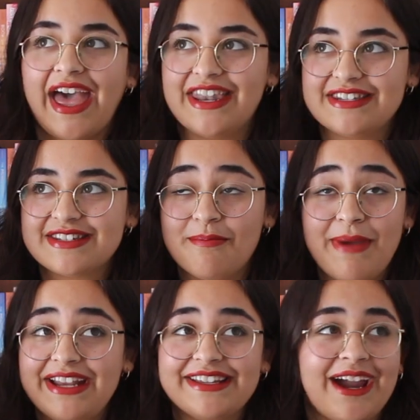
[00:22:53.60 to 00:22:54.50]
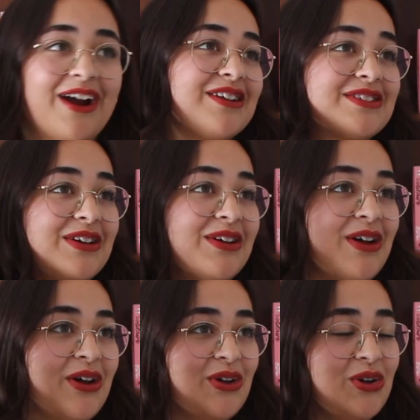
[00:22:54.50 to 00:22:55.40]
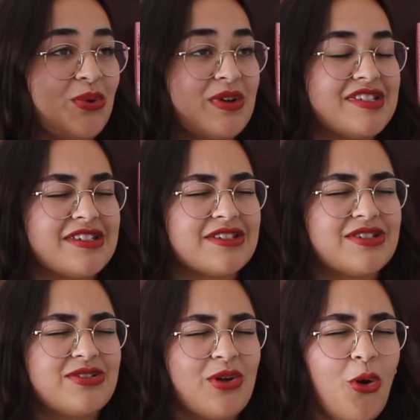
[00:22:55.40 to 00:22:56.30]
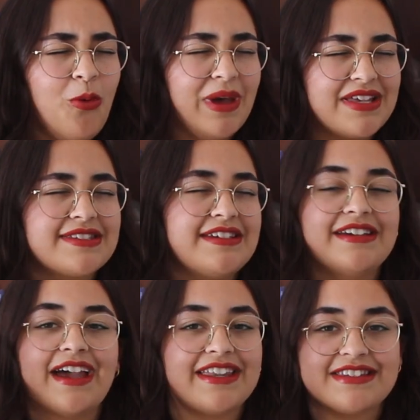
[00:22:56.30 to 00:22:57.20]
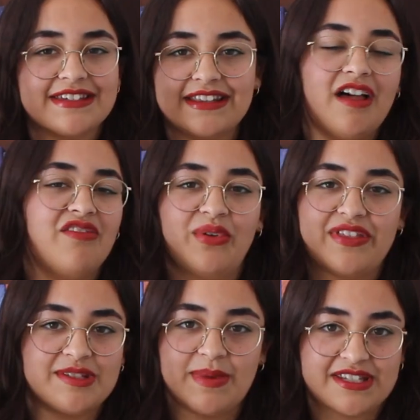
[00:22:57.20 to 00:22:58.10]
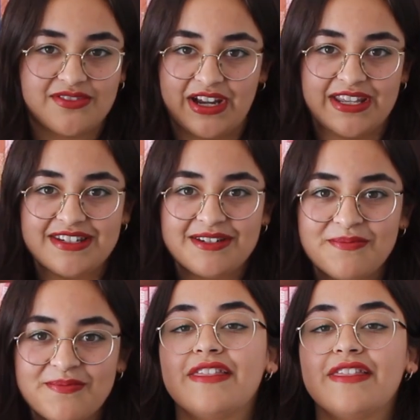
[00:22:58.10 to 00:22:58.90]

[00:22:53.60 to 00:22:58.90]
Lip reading: and a main character who is so messy and in love with his best friend.